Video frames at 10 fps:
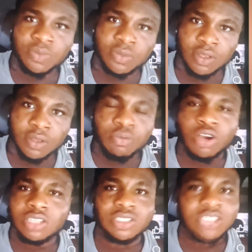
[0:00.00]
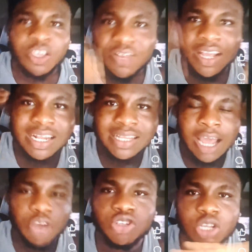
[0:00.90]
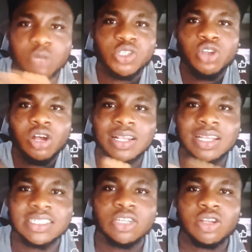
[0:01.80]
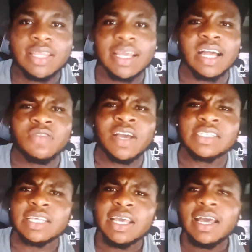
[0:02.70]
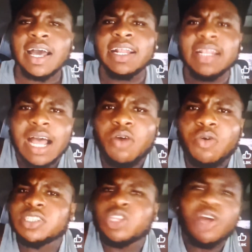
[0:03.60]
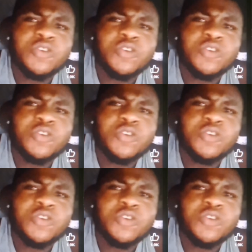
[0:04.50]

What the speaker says: Because if they tell you something, you don't listen, you don't take advice. And now, instead of you to